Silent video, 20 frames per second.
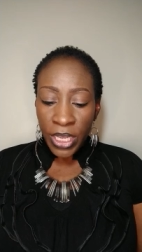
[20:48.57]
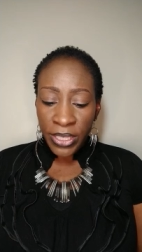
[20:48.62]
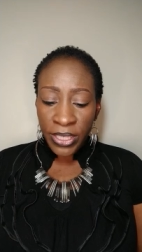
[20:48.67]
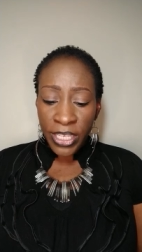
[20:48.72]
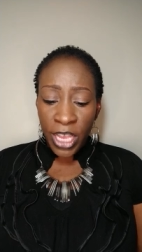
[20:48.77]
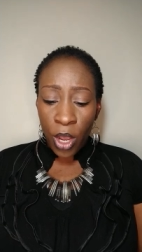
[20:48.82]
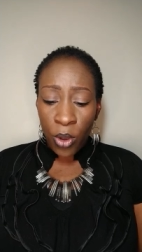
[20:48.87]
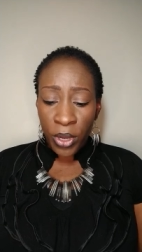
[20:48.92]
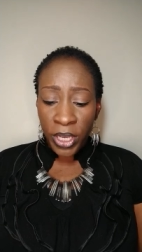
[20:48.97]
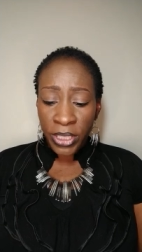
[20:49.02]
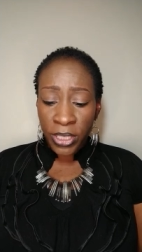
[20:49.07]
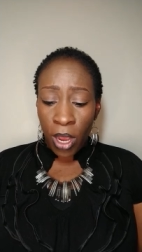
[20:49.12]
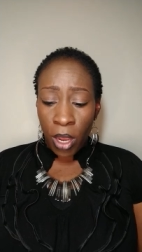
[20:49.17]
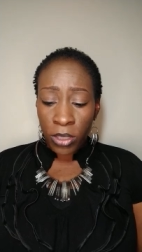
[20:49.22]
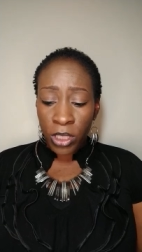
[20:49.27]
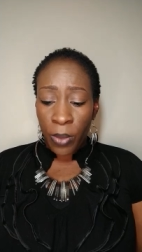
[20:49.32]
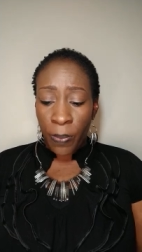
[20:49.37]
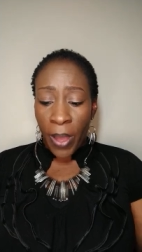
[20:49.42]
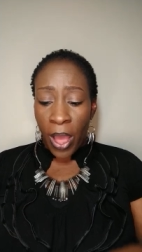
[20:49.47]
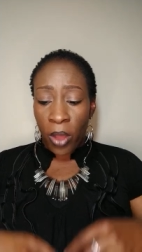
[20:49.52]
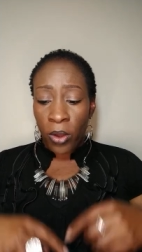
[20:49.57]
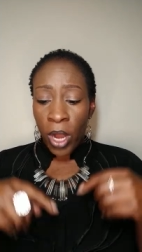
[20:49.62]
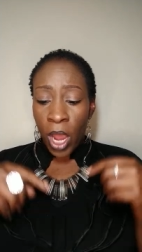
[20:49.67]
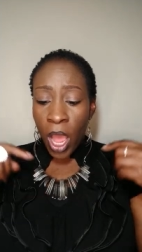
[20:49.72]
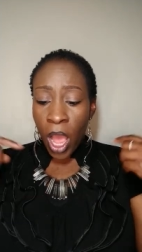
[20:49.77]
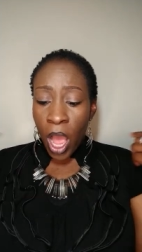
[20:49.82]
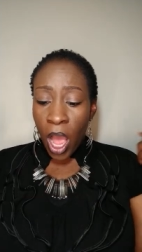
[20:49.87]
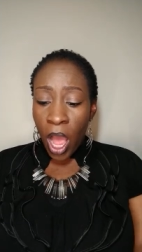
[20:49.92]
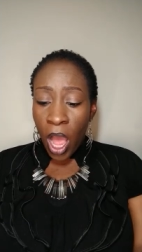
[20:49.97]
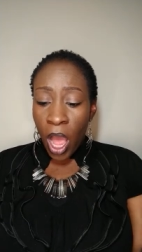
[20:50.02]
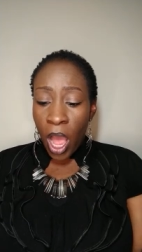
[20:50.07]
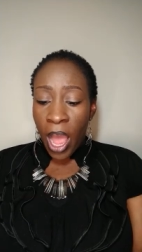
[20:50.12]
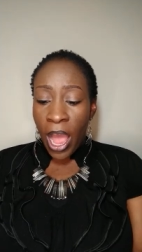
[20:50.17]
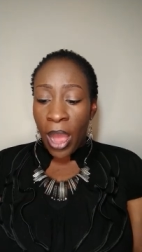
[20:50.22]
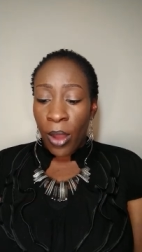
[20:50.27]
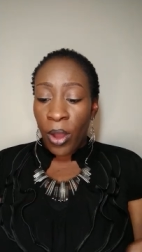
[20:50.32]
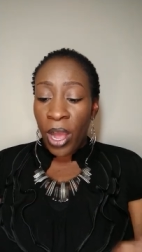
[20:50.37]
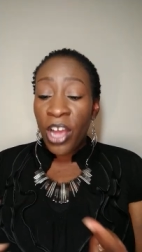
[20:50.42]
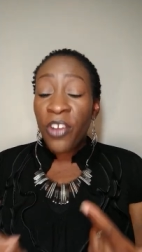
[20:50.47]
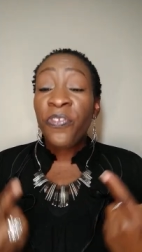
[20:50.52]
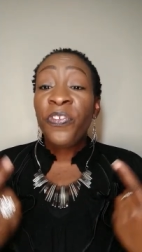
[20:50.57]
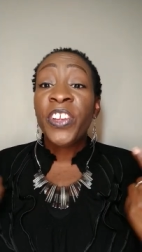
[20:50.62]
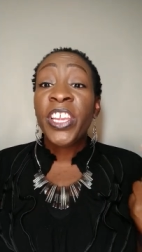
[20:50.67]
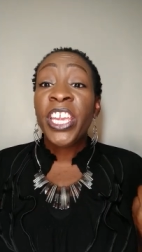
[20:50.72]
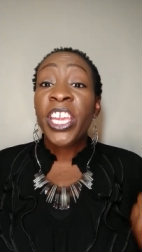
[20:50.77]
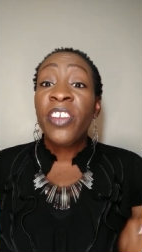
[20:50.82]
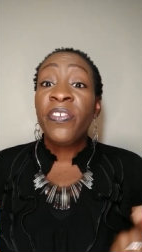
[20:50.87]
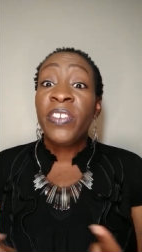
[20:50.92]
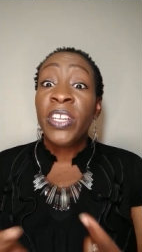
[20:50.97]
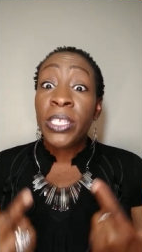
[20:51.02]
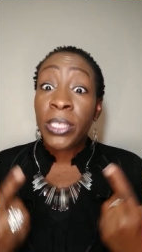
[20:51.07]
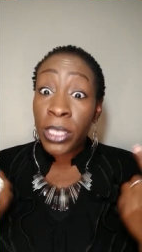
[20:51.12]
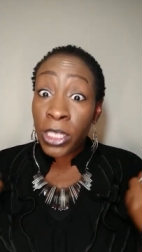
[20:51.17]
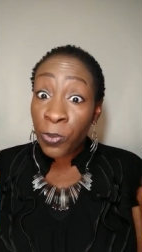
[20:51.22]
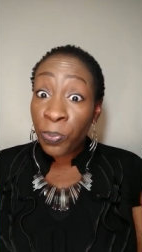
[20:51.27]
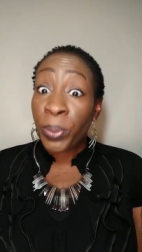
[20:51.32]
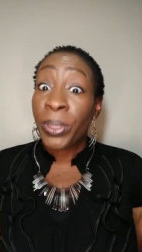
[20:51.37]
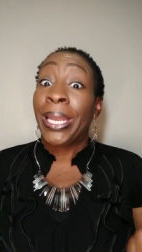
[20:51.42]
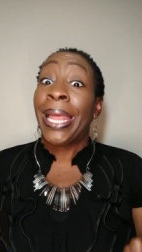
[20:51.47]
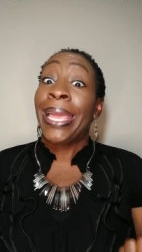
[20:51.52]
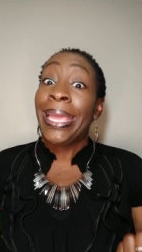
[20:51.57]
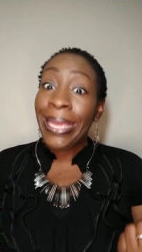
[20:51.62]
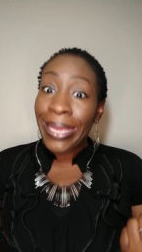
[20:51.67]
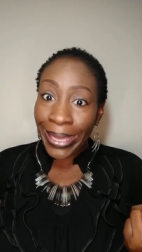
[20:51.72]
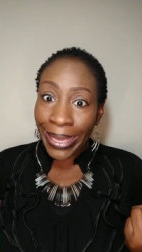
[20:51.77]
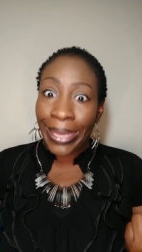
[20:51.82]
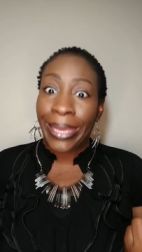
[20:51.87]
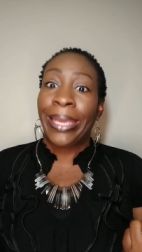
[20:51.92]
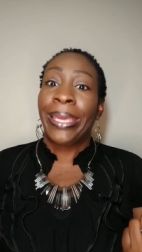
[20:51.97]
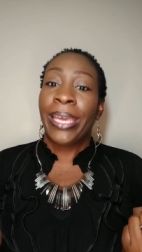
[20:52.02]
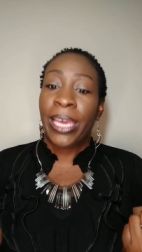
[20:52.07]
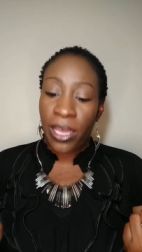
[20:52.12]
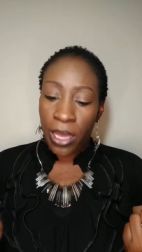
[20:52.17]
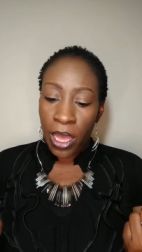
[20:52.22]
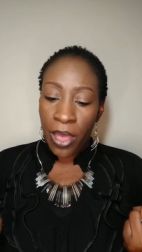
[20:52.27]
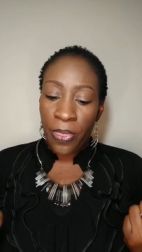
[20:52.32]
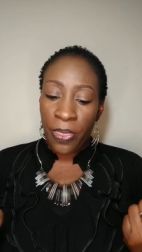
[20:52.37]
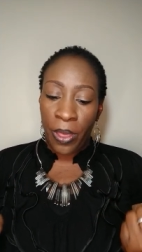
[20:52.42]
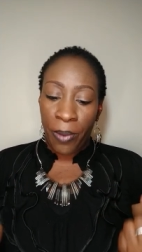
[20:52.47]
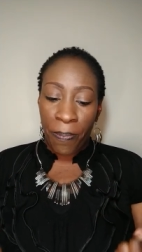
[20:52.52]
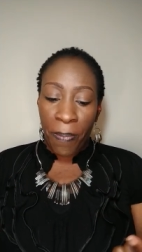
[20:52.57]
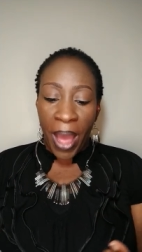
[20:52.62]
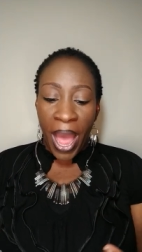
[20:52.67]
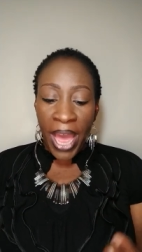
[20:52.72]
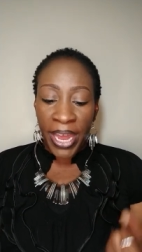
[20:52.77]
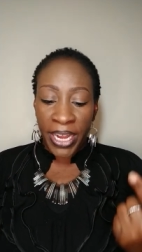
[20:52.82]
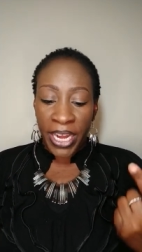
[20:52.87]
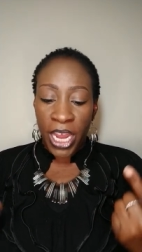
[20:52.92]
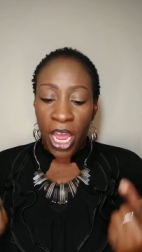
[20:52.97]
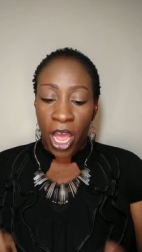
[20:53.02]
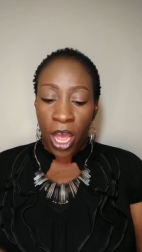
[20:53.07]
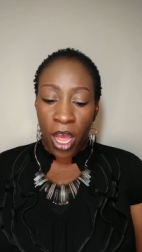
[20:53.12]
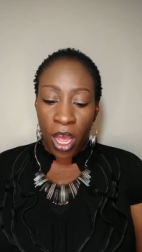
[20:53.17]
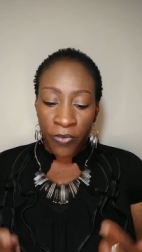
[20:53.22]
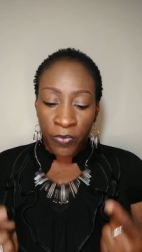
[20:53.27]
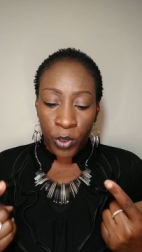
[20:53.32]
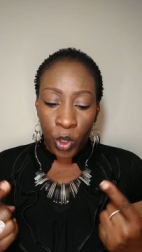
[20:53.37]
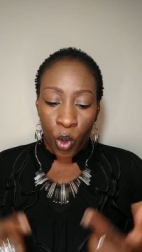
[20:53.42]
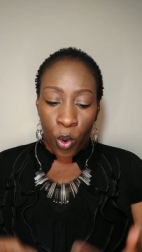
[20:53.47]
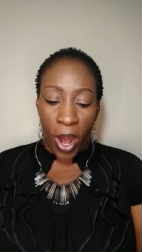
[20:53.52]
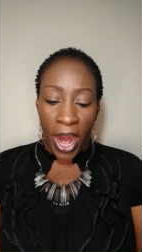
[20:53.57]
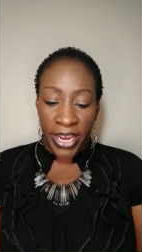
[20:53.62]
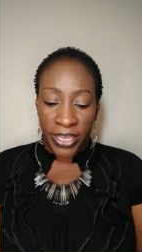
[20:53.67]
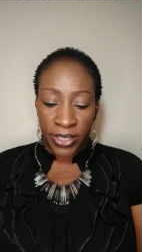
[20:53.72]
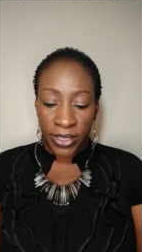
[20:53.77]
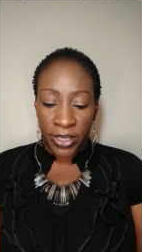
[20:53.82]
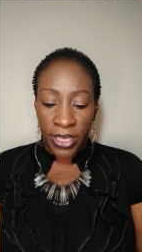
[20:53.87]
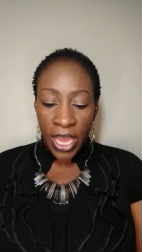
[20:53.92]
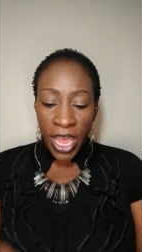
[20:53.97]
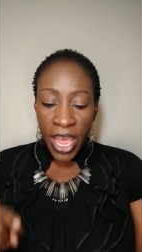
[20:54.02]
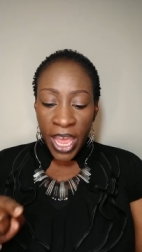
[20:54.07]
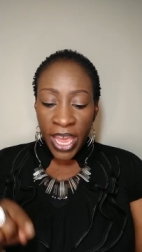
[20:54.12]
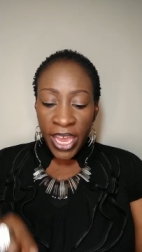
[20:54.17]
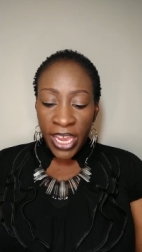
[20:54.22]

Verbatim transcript: So it talks about how unforgiveness is plaguing the body of Christ.